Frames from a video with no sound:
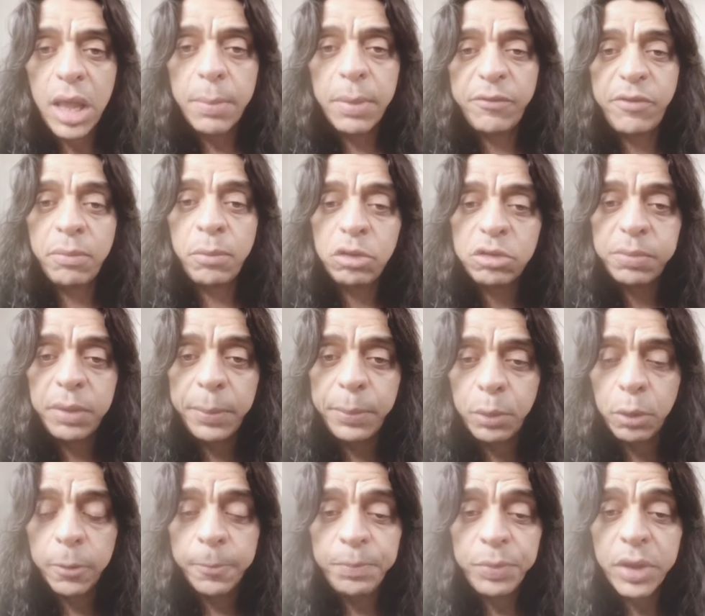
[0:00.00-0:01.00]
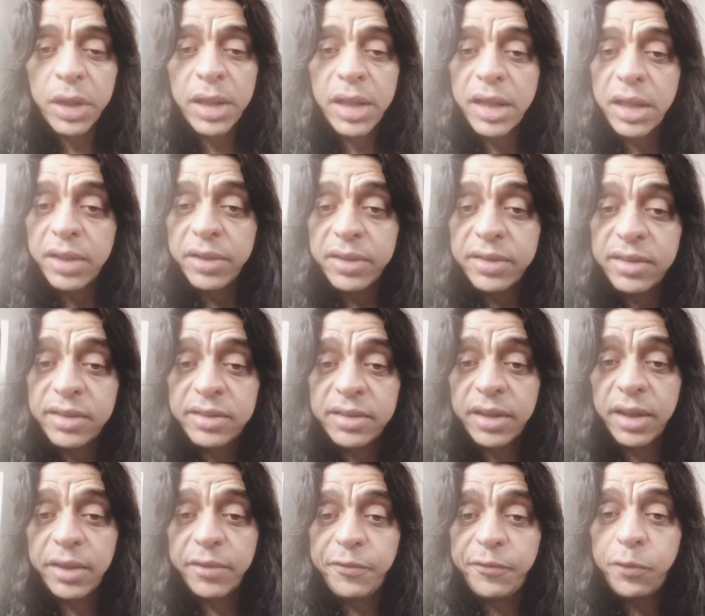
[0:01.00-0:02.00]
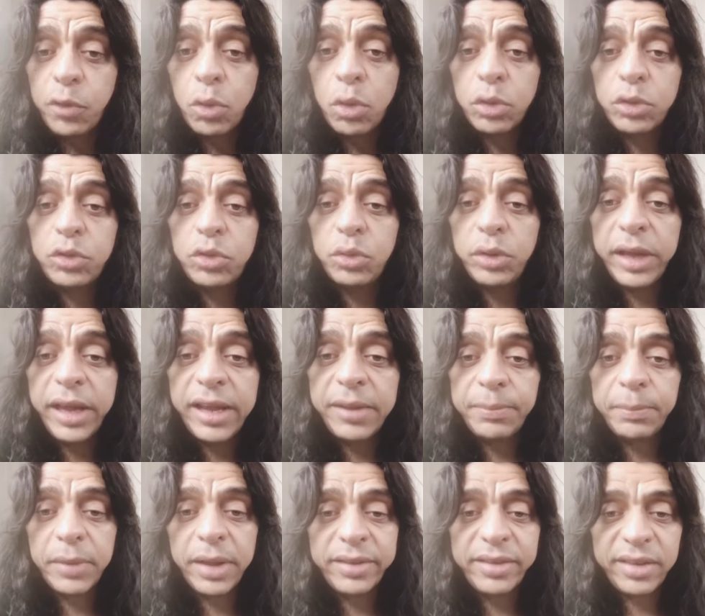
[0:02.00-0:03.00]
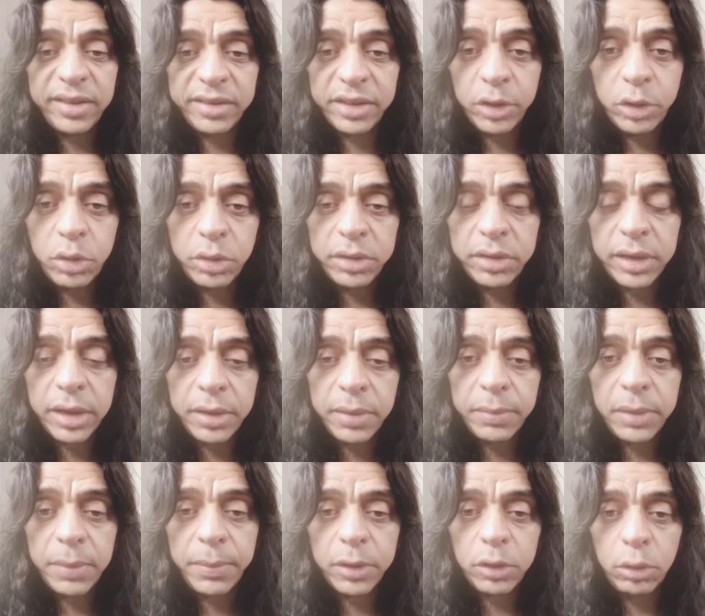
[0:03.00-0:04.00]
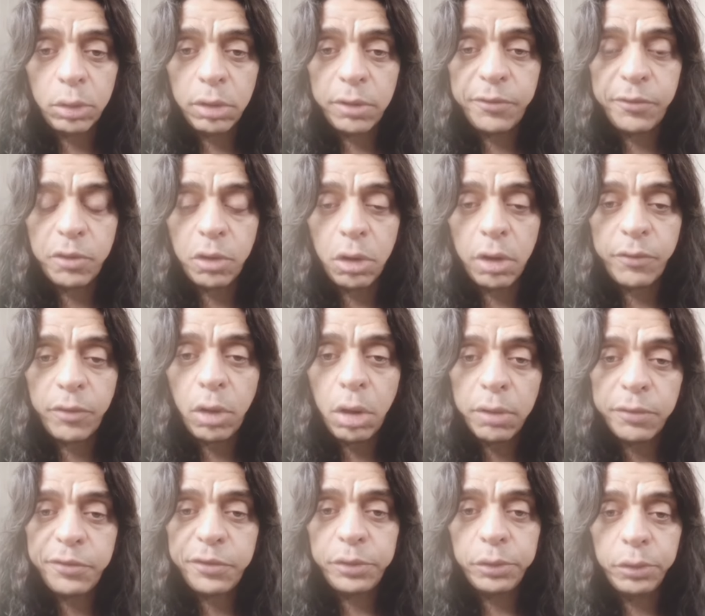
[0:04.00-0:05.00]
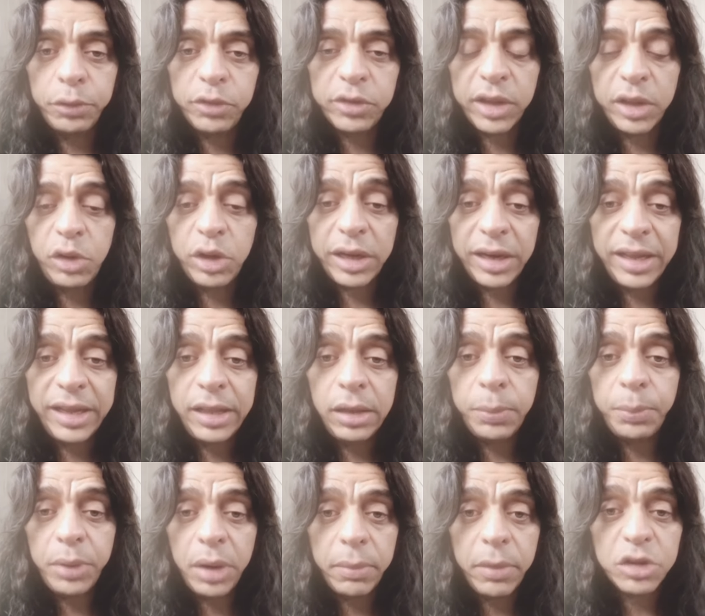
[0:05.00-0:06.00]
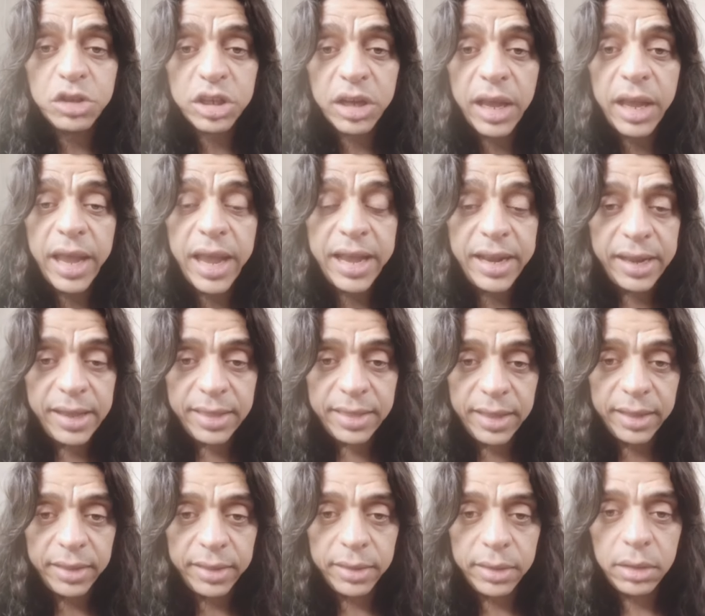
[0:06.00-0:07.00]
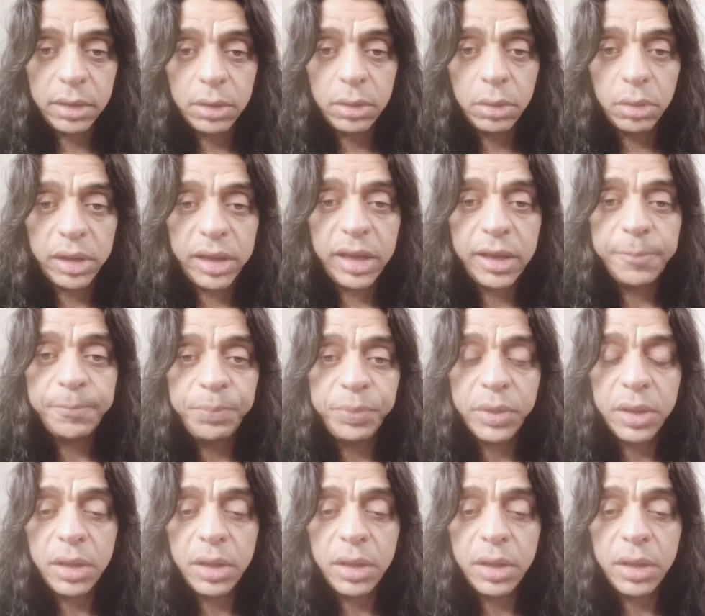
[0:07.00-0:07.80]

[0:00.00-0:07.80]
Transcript: But for most people, uh, four to eight months is a good number to look for of all fruits, and you can heal pretty much anything, okay?